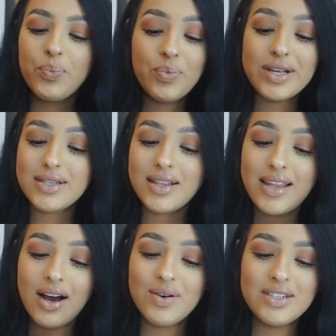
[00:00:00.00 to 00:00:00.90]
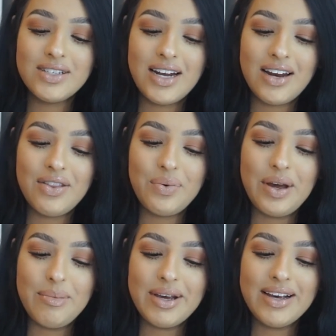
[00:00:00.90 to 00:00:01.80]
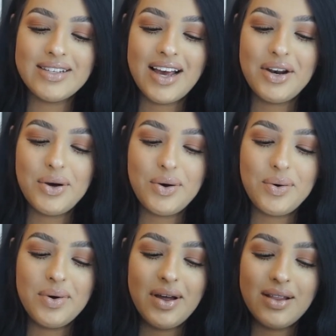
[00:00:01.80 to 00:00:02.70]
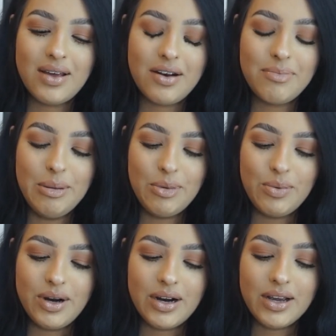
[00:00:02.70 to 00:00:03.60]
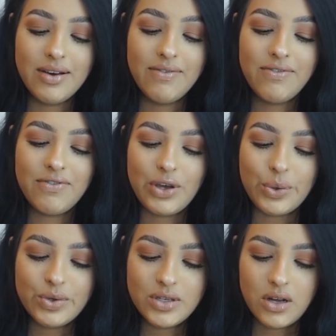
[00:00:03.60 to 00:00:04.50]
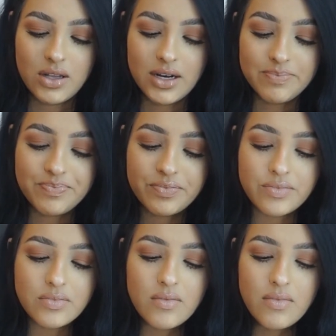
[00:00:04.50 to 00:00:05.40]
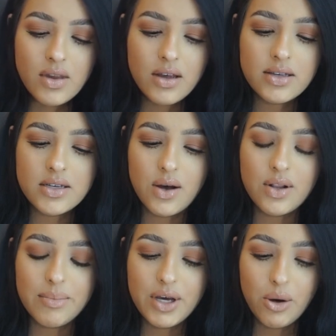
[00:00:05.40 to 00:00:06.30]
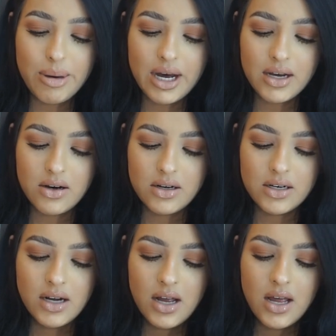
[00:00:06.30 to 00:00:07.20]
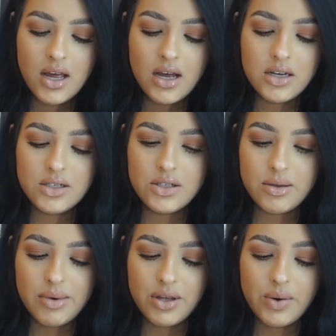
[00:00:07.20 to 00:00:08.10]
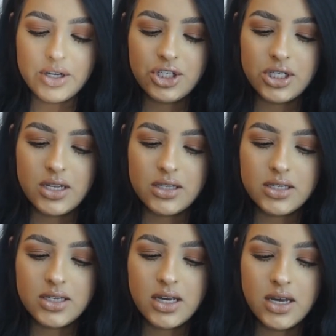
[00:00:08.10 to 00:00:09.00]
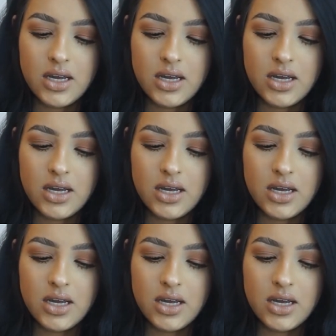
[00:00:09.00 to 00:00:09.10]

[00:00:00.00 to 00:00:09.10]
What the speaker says: let's get that question out of the way, because I know a lot of people were confused on that. So let me go back on to some of the questions.